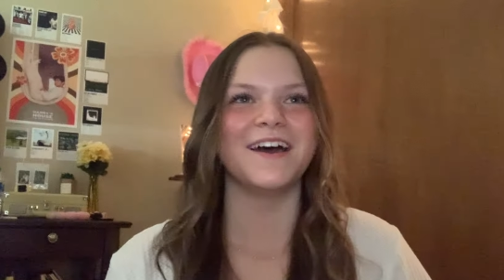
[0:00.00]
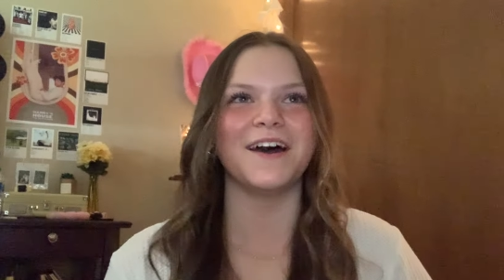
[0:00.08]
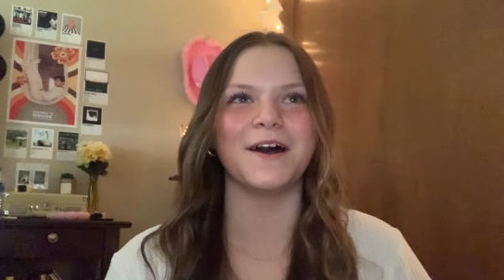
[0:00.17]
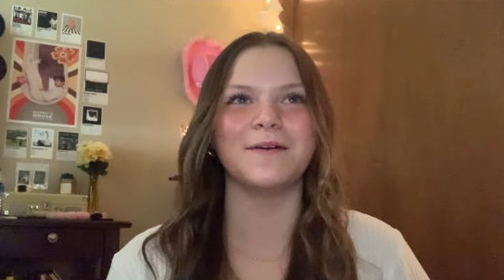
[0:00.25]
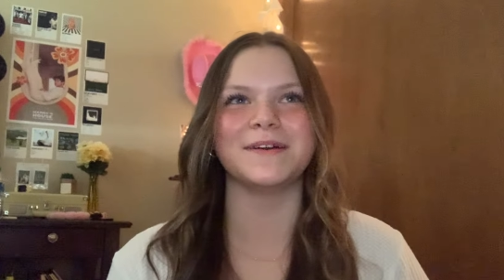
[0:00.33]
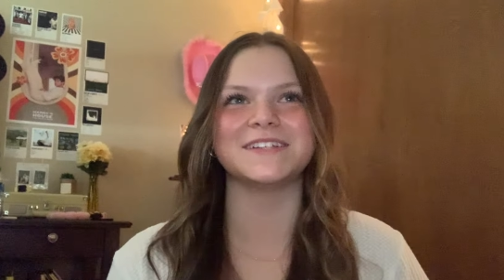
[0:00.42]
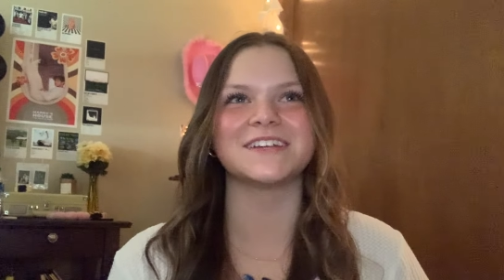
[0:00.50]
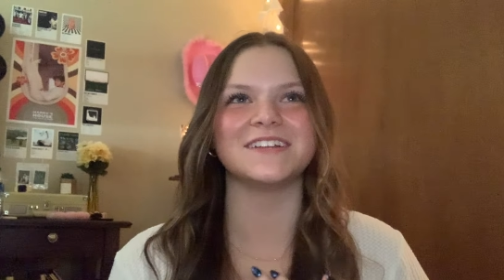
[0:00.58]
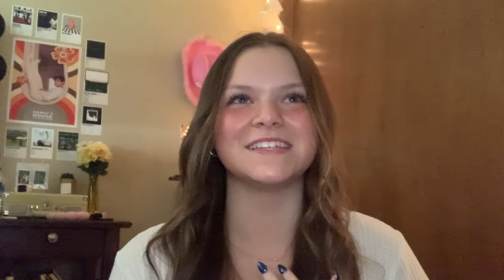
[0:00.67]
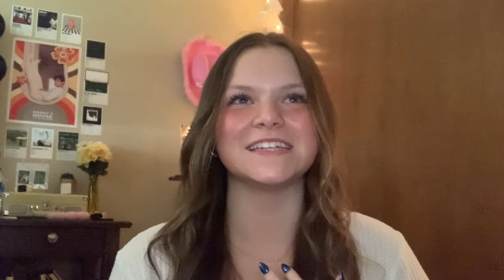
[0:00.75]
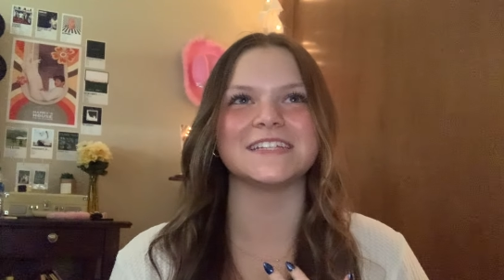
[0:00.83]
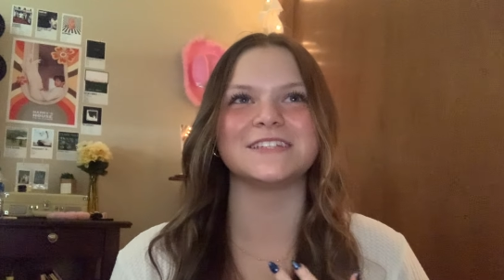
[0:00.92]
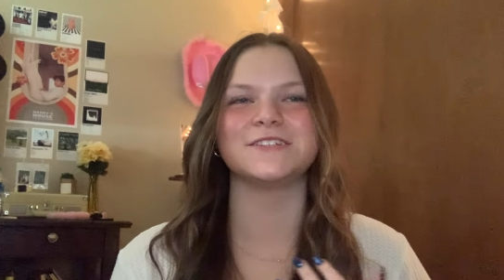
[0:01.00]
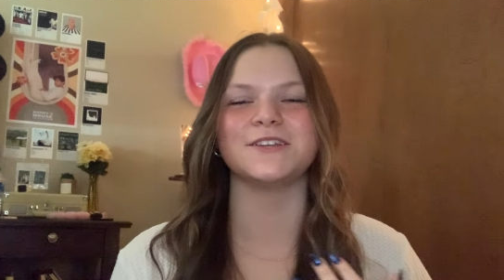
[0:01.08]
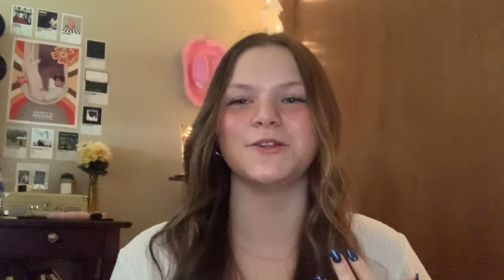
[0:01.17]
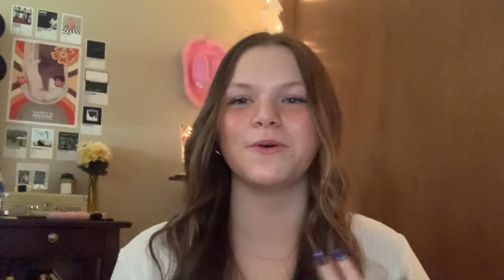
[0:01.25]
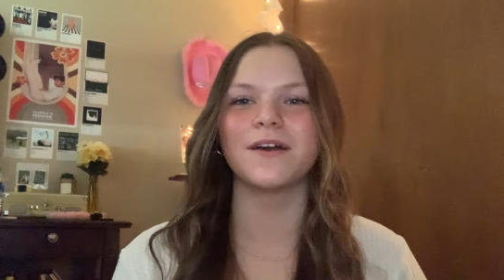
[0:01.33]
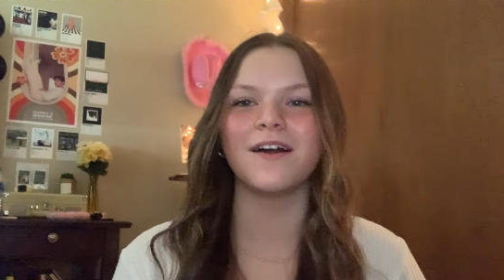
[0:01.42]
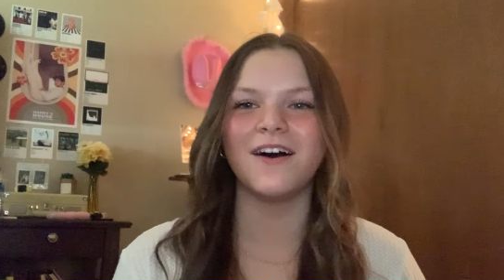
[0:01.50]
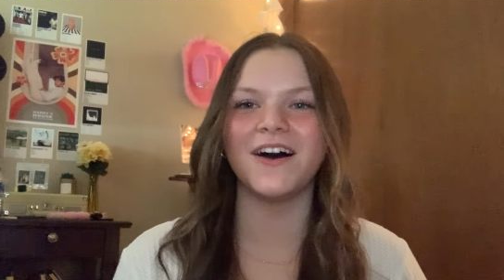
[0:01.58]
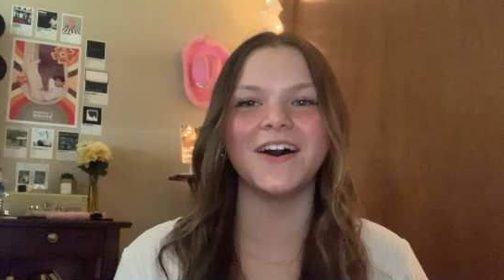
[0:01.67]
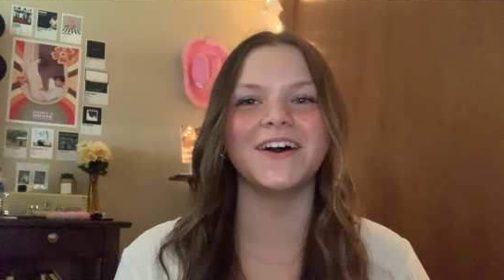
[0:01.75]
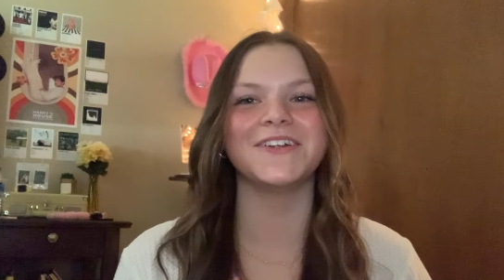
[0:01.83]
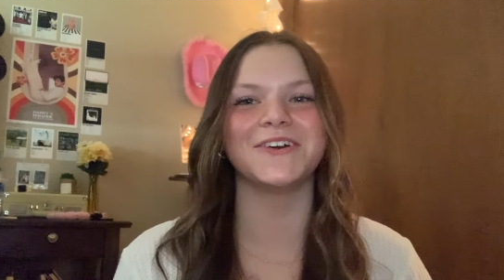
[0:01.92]
I just got tickets to Noah
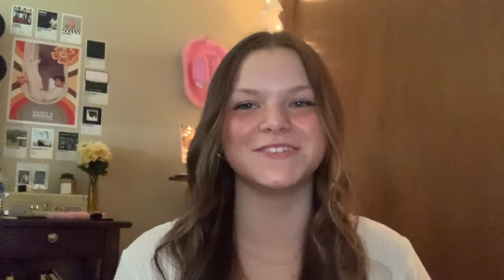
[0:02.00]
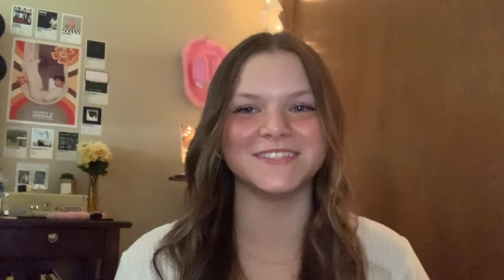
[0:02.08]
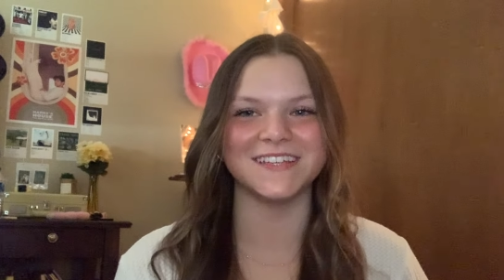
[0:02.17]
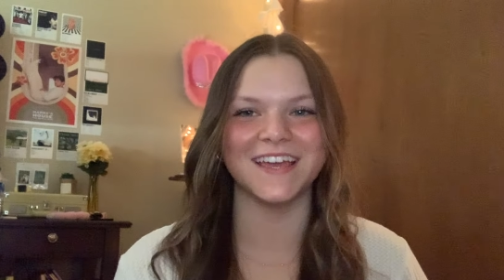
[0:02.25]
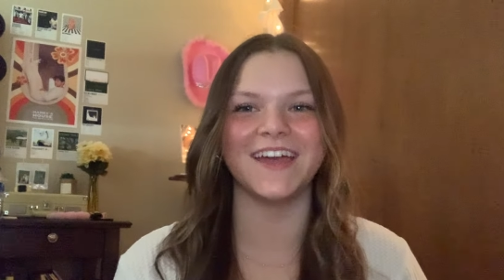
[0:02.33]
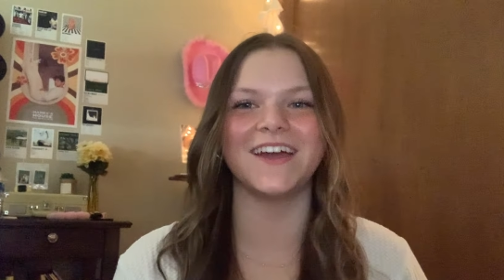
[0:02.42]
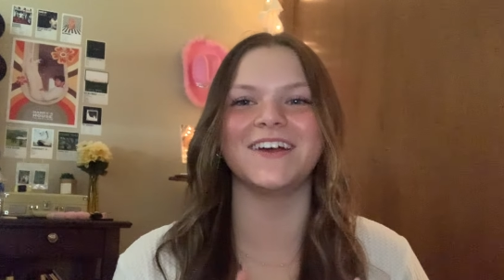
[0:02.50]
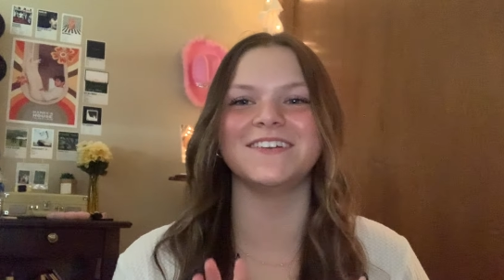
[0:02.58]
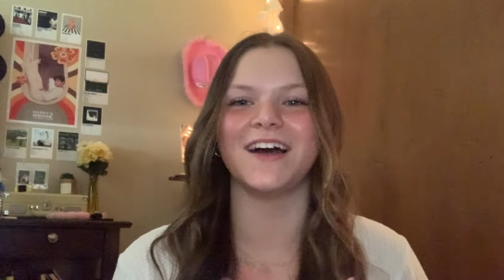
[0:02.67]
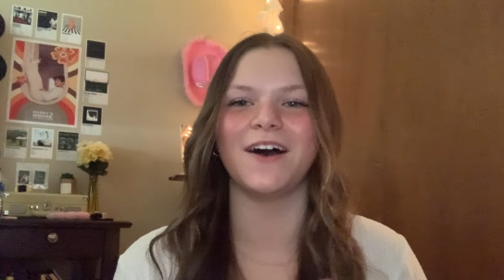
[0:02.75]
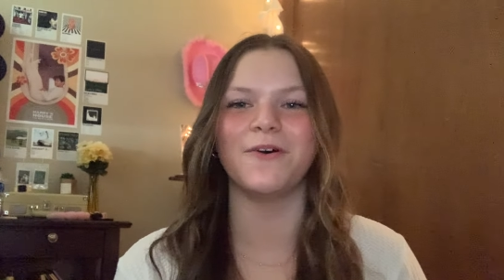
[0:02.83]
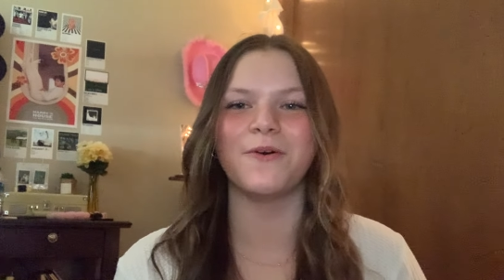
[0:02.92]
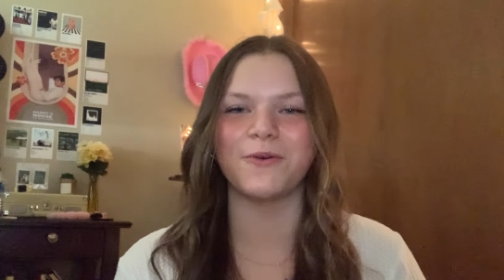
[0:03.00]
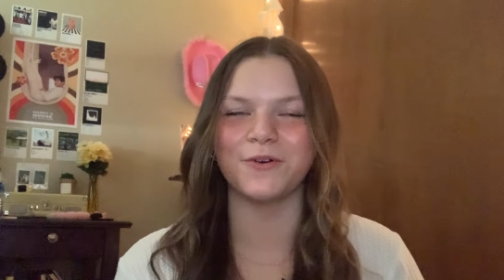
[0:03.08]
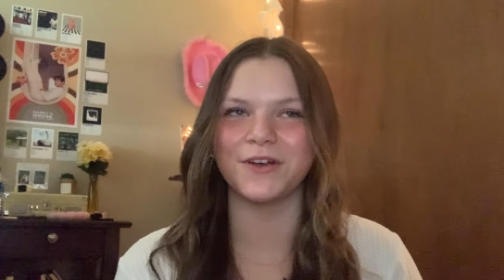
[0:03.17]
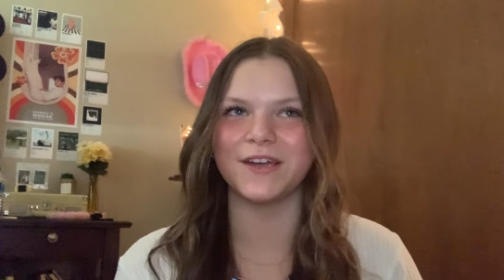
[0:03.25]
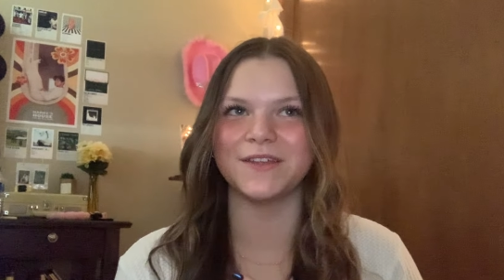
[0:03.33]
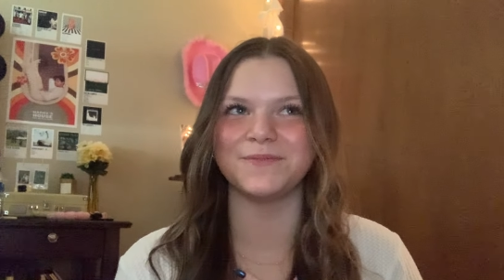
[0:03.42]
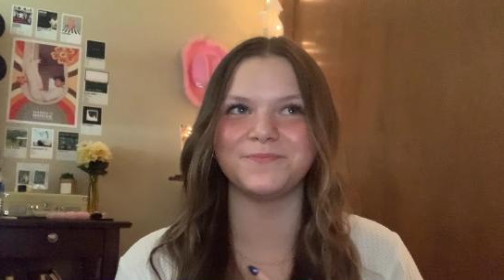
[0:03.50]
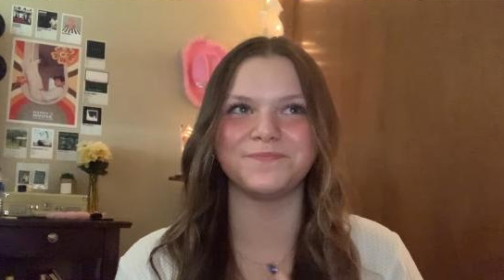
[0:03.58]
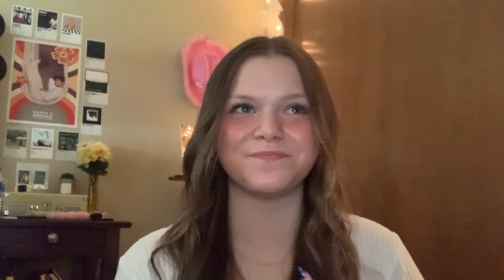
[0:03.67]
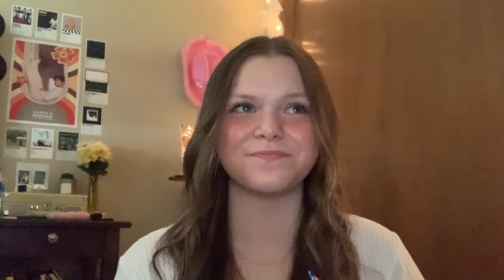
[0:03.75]
Kahan, Hozier, Niall Horan.